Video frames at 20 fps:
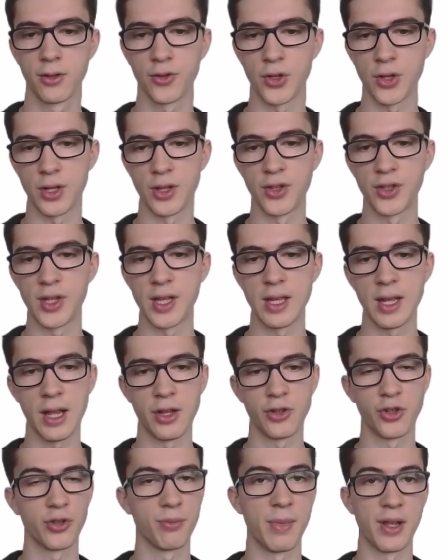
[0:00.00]
so you can see
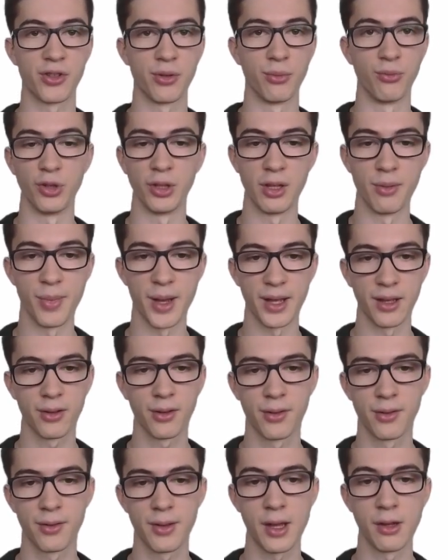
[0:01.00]
it just makes them really
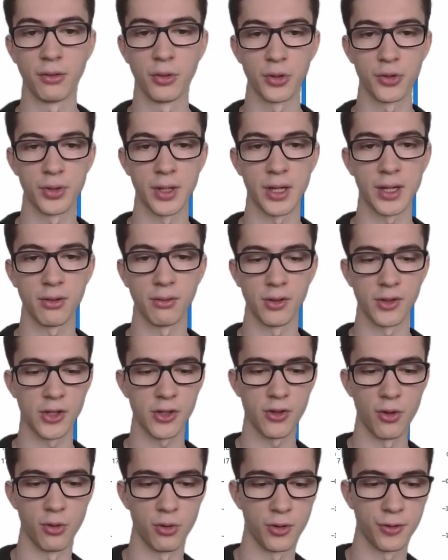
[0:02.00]
big. It looks ridiculous,
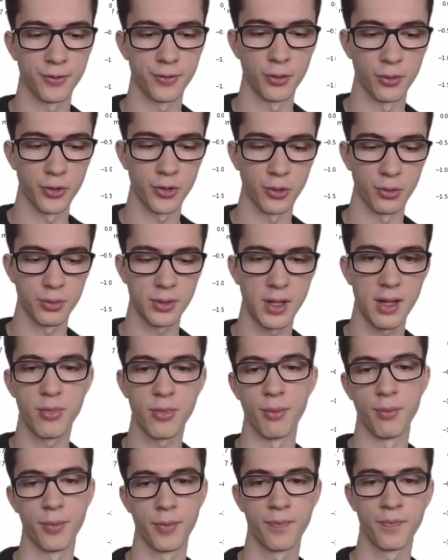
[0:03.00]
it's not useful, so
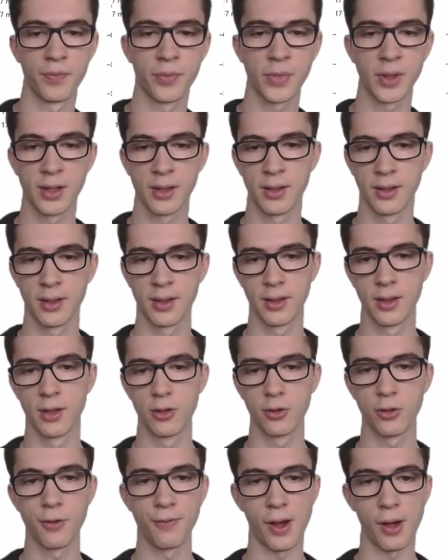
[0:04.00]
keep them.
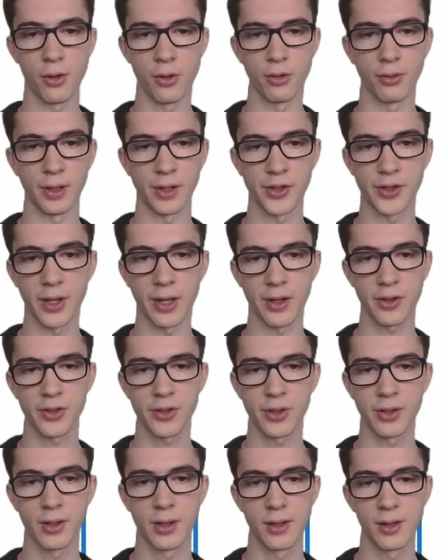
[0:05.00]
Good value like
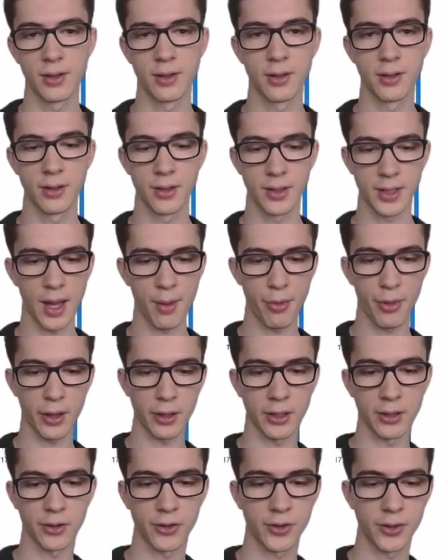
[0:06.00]
6. Cap
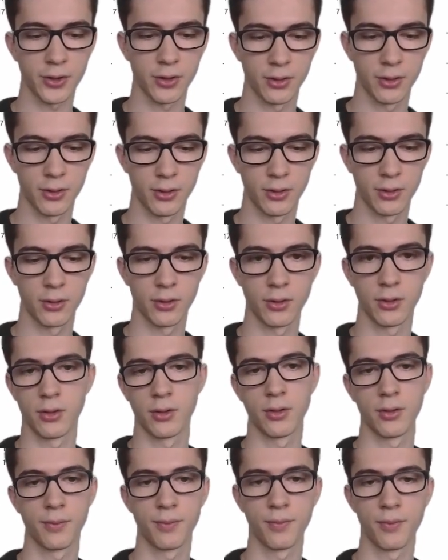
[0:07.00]
thickness,
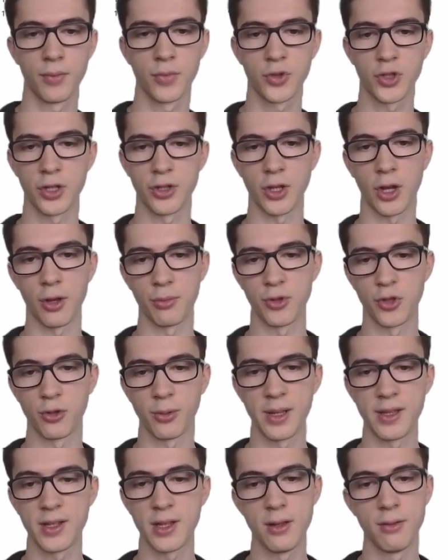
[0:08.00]
change that up to
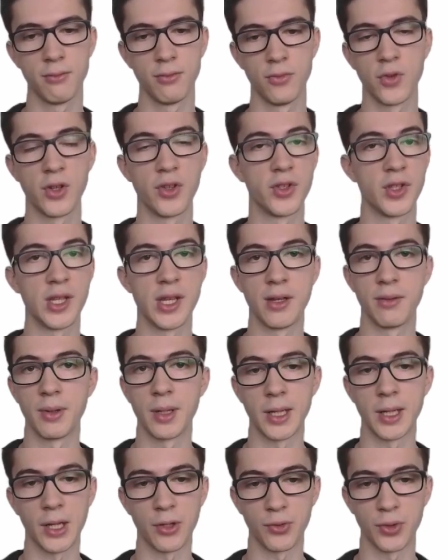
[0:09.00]
20. You can see it
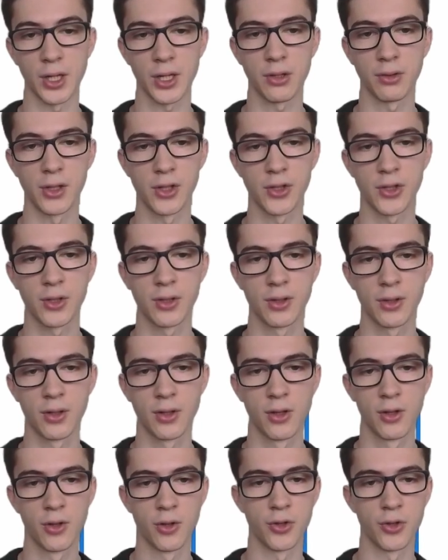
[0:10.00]
gets ridiculous,
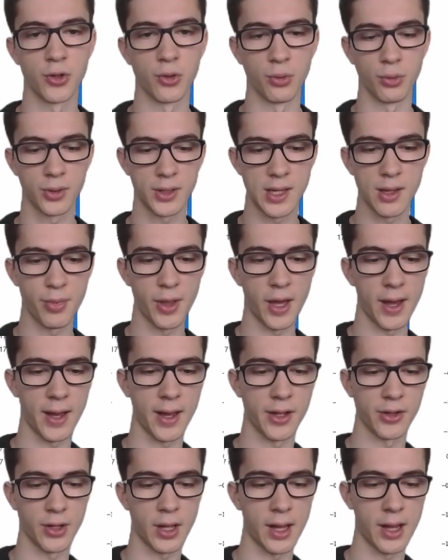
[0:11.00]
so keep
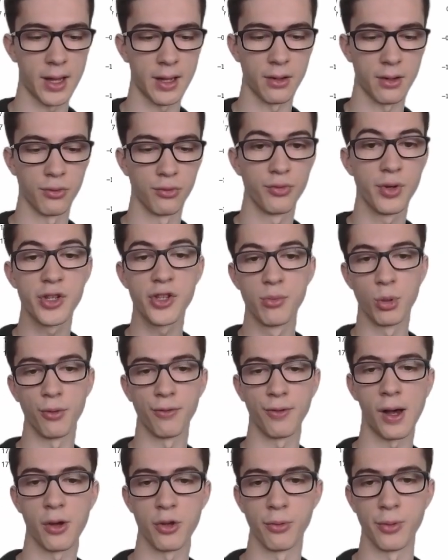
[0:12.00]
that at a
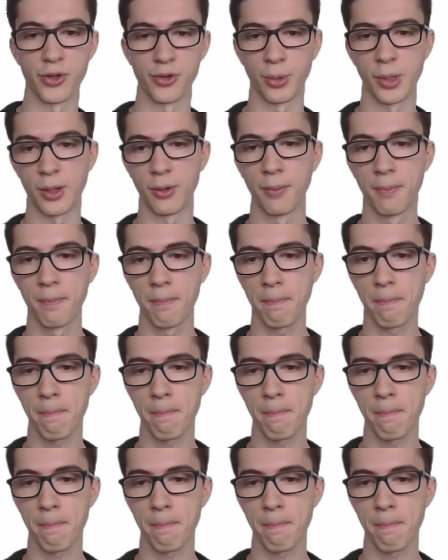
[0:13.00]
reasonable value as well.